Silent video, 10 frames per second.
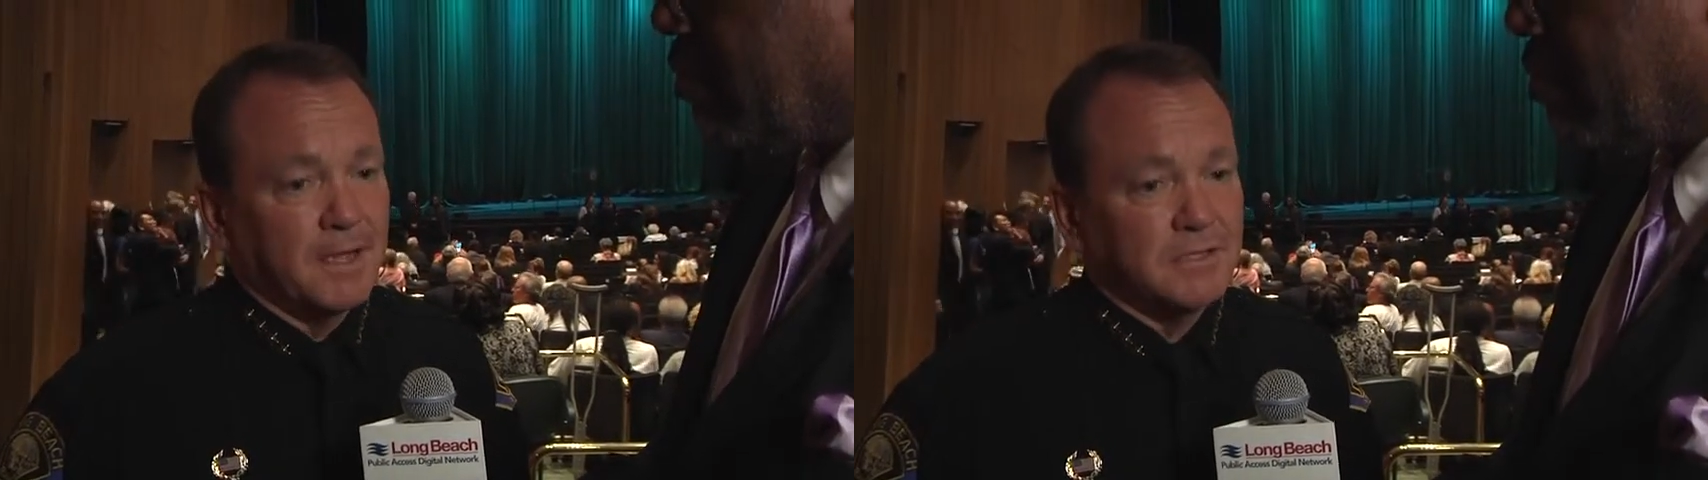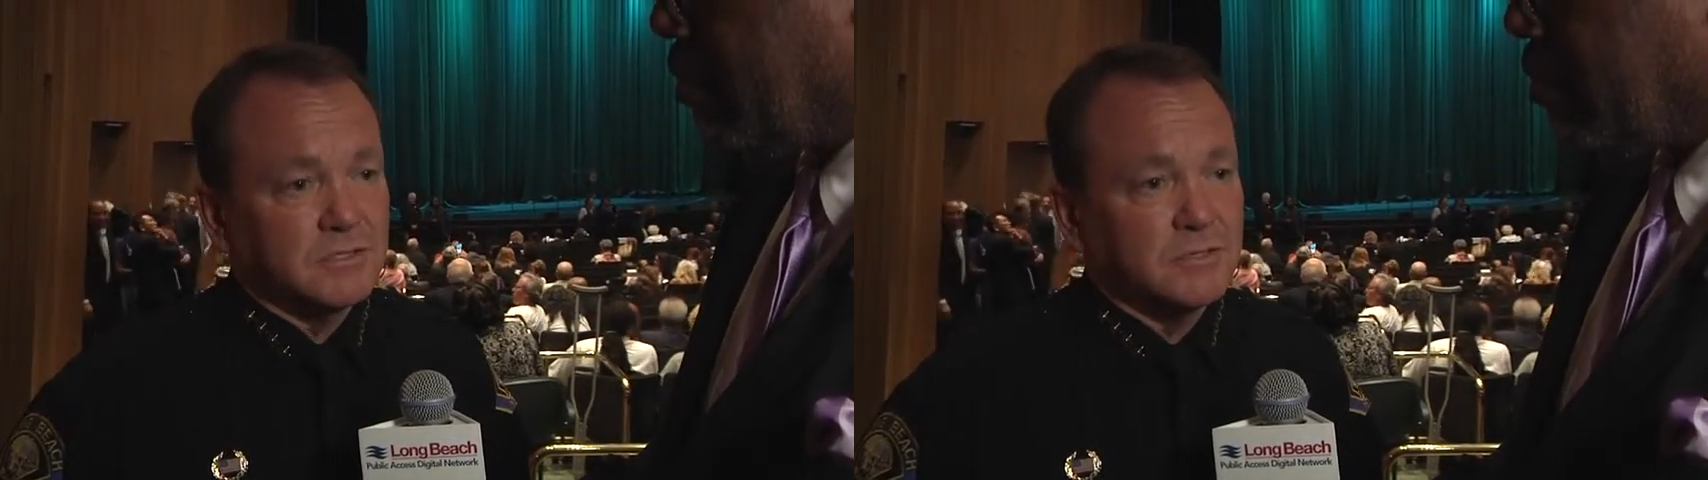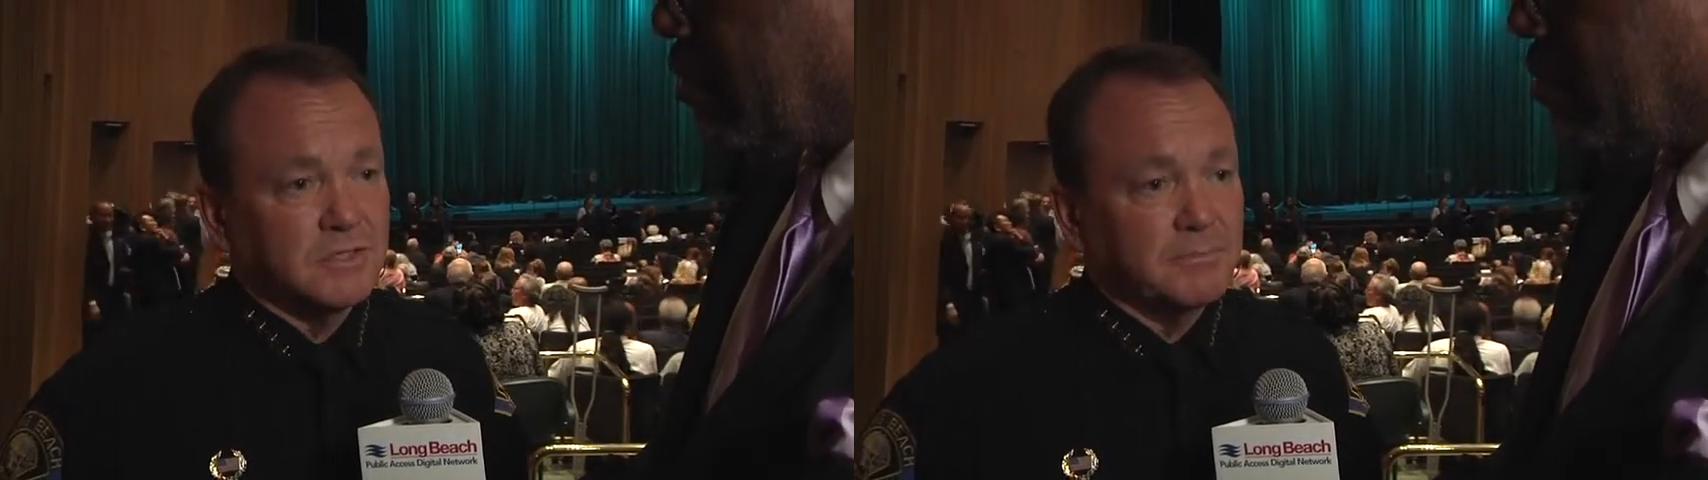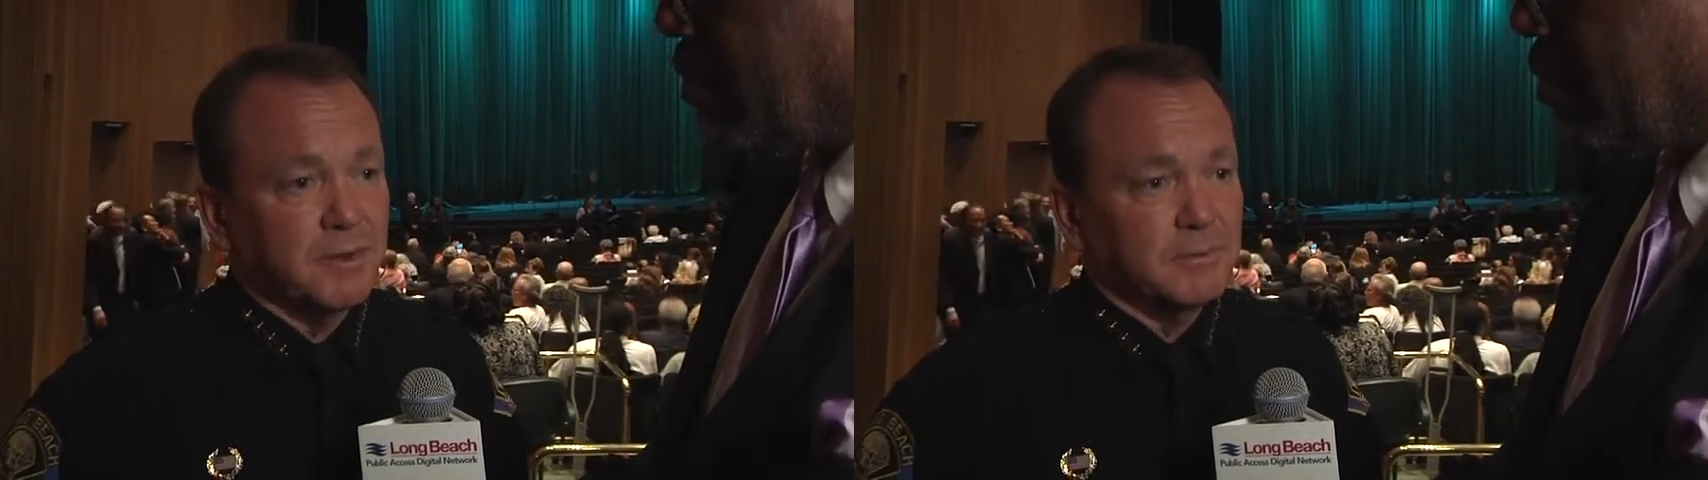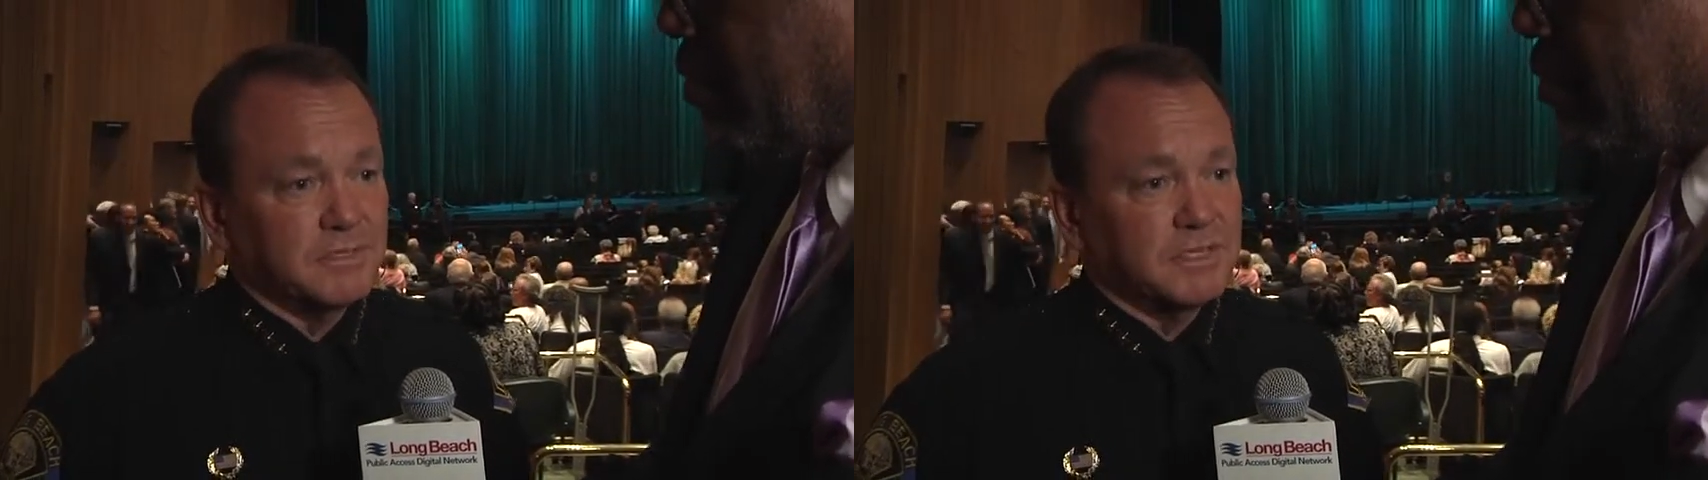Certainly
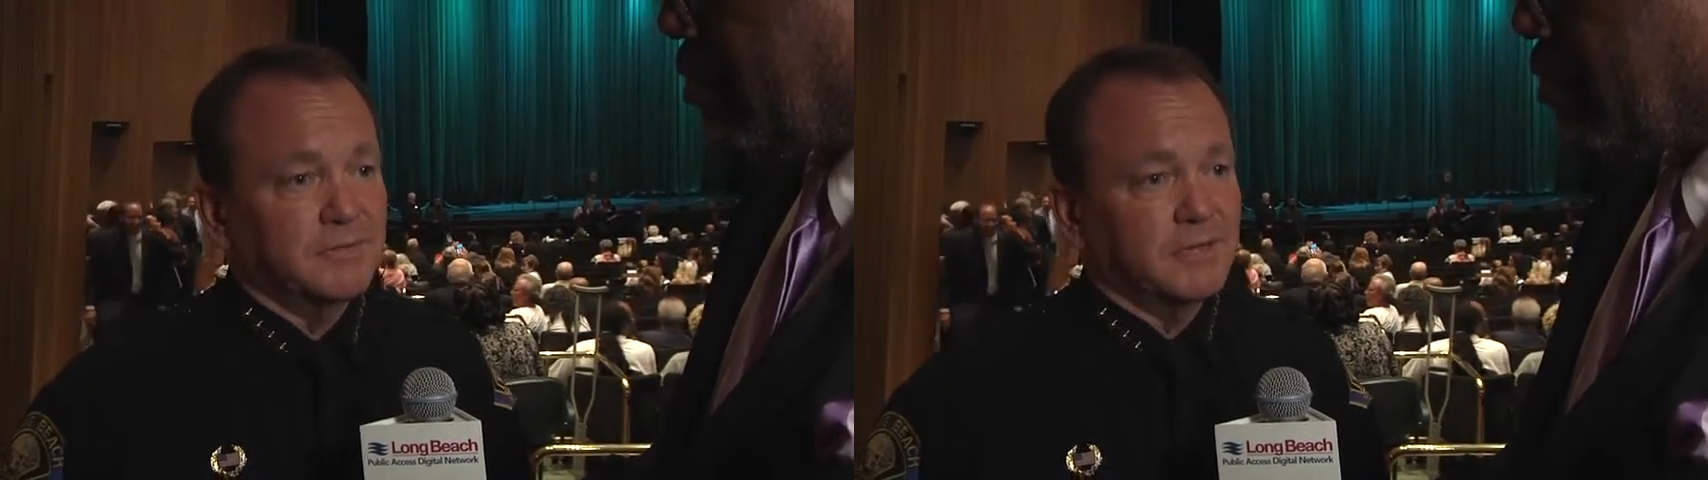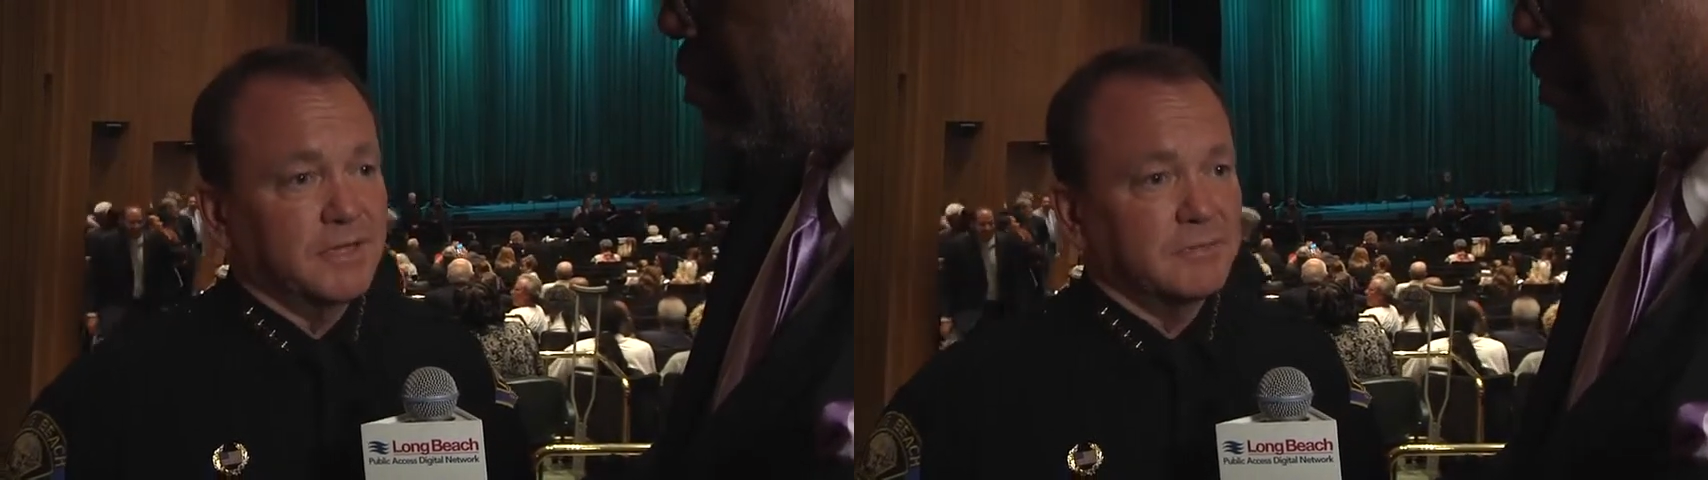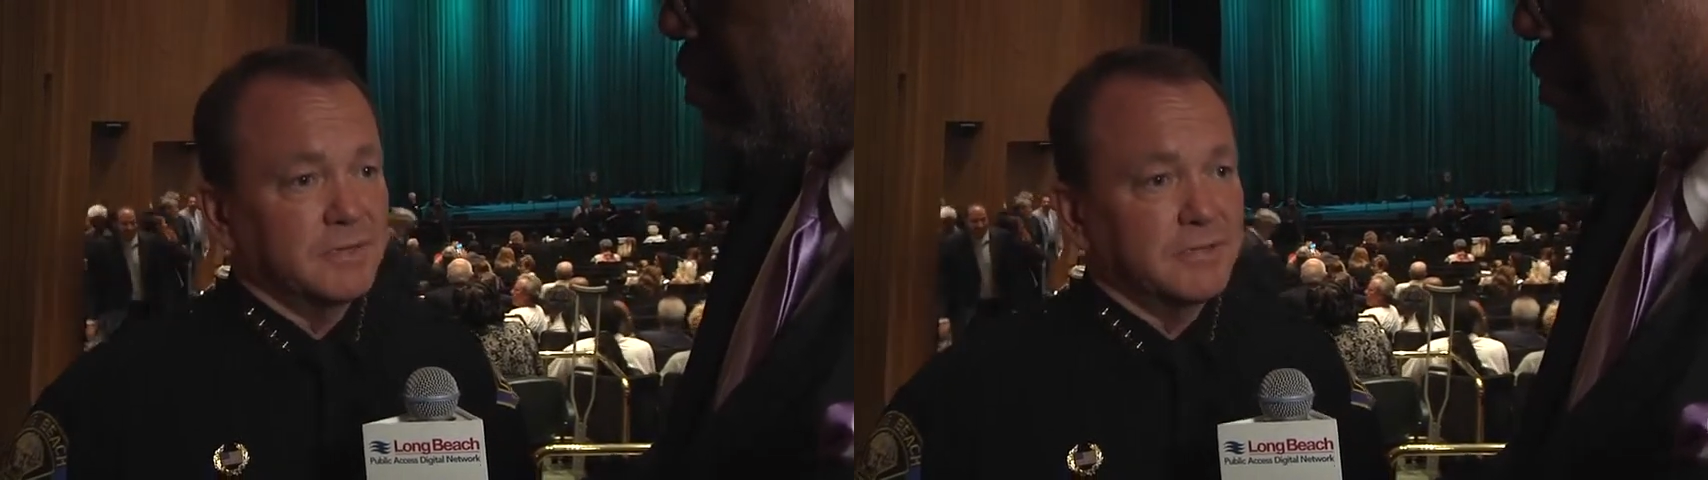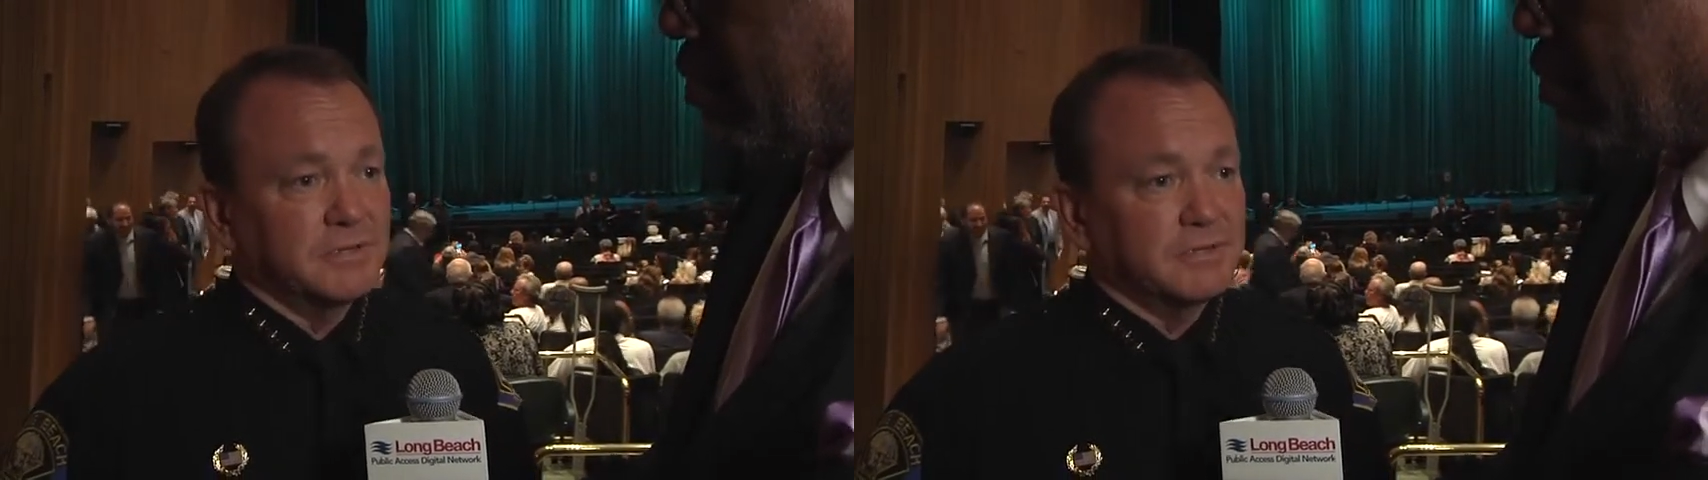public safety, I believe,